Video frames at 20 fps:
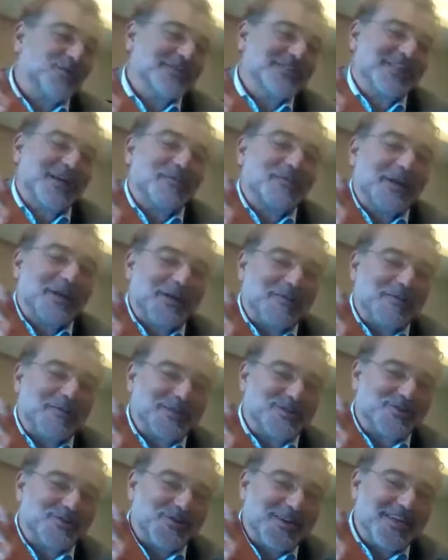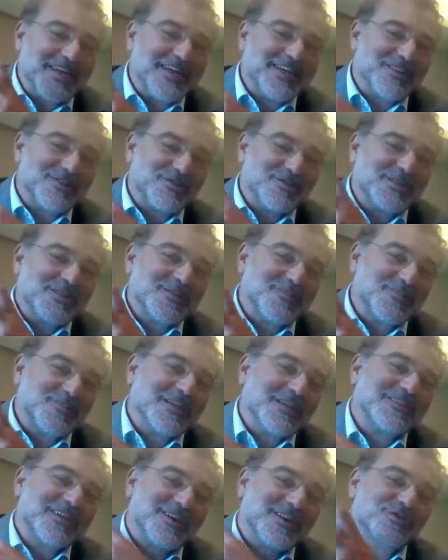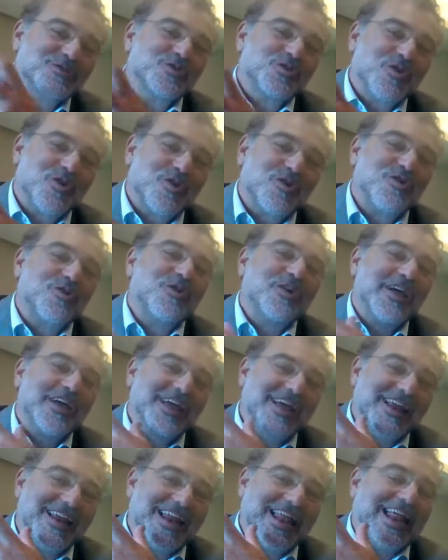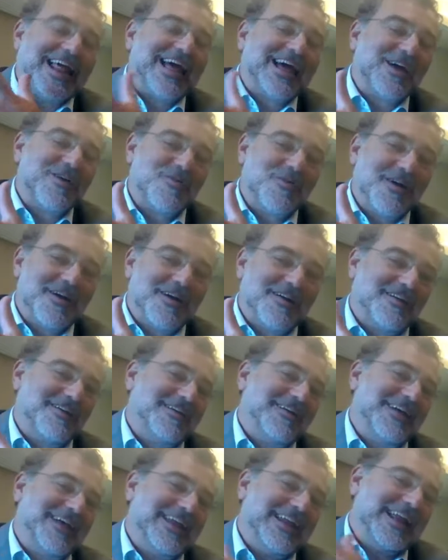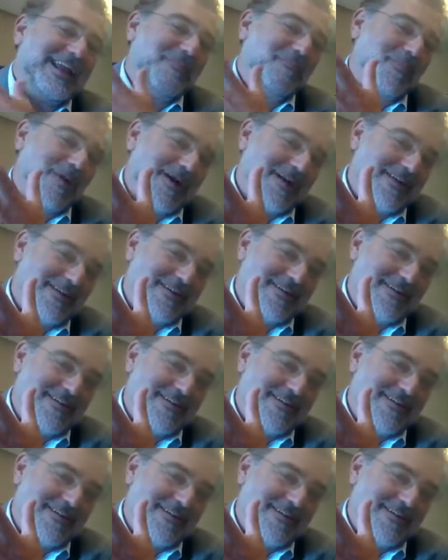no estaba en la Amazonía, entonces pensaron solo en la agua, en el mar.